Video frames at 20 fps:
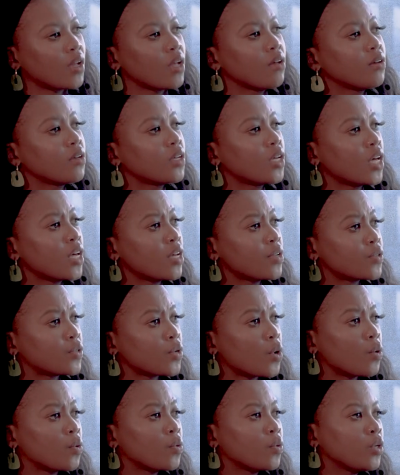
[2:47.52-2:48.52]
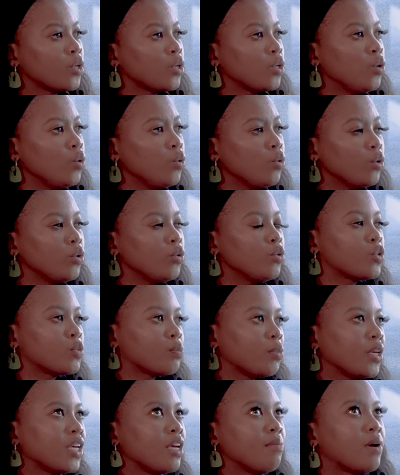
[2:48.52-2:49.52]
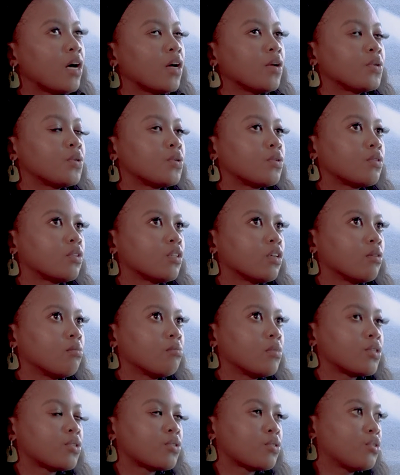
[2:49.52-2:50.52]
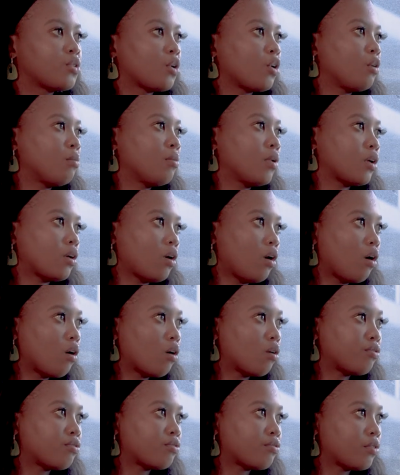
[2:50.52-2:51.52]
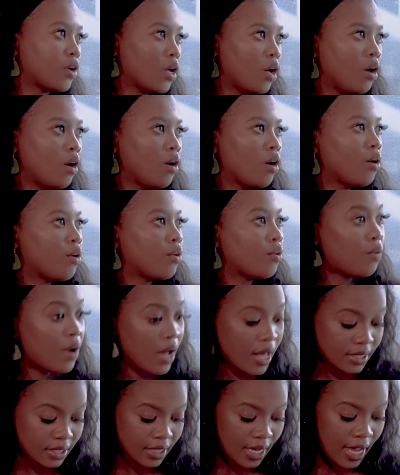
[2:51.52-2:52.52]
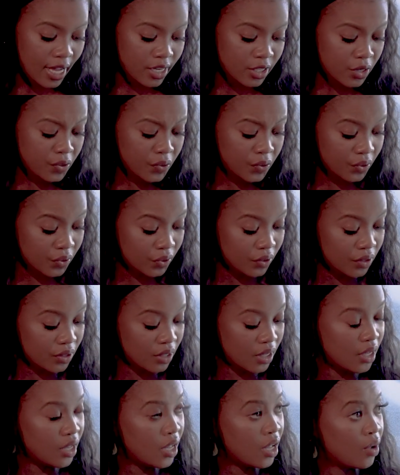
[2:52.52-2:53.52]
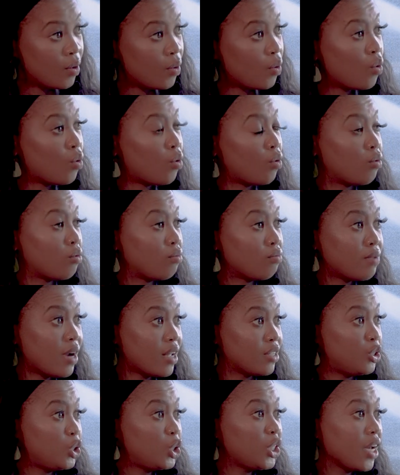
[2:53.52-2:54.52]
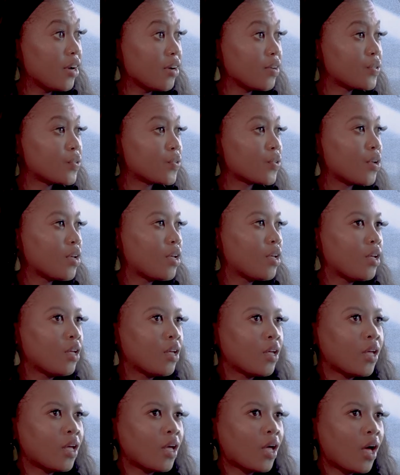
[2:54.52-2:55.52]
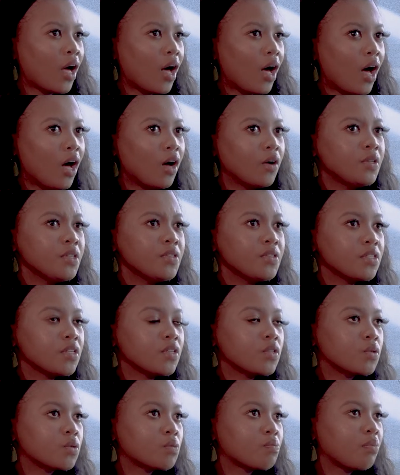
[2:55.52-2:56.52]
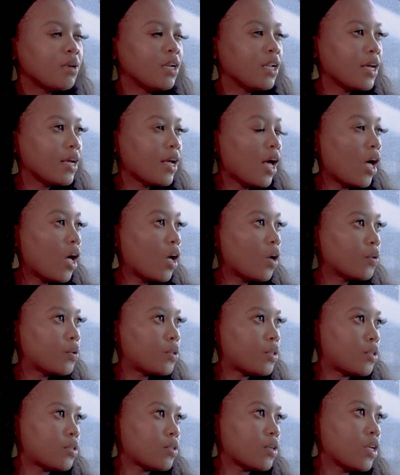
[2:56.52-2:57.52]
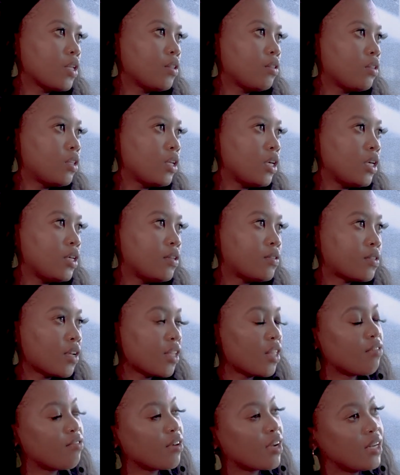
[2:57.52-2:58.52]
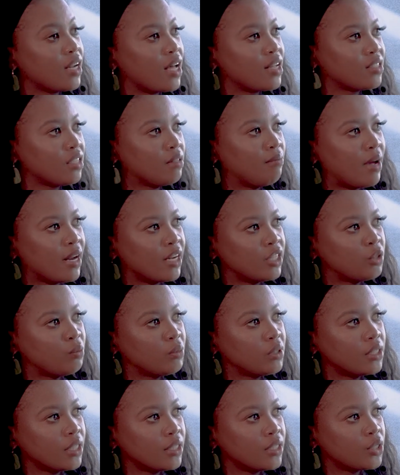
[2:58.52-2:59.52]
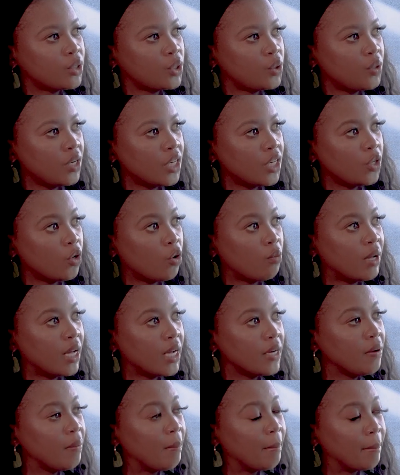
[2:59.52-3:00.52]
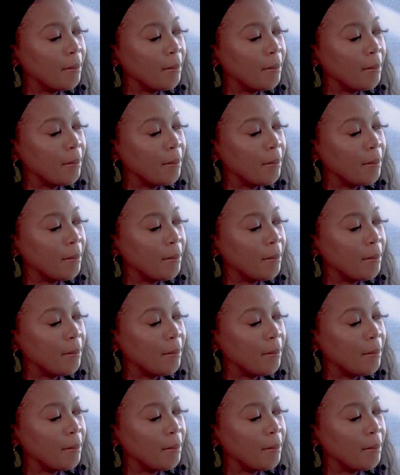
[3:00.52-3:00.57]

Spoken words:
Okay, so you speak about the misnomer of Rand hedges or Rand shares. How does this play out in the South African asset management industry in your mind?